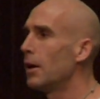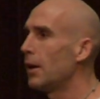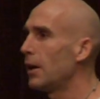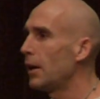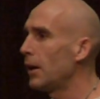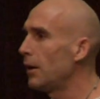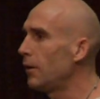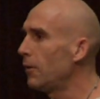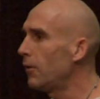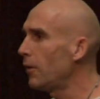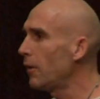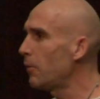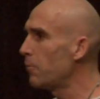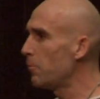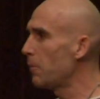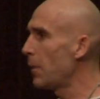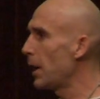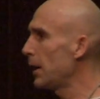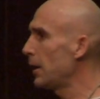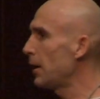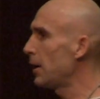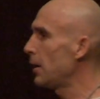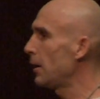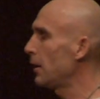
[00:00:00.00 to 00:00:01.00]
ends up
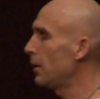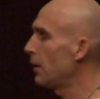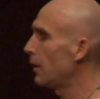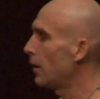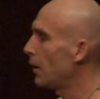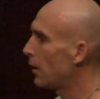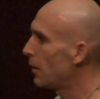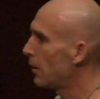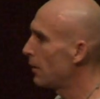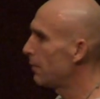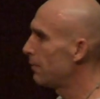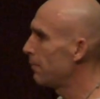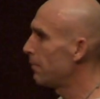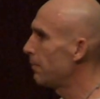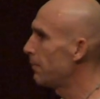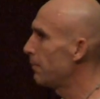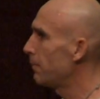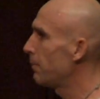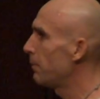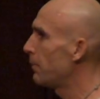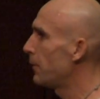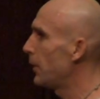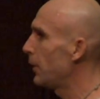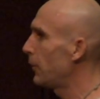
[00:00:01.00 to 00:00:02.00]
making
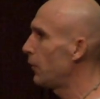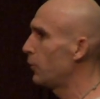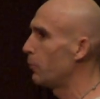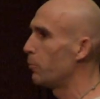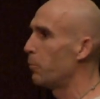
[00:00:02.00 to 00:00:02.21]
this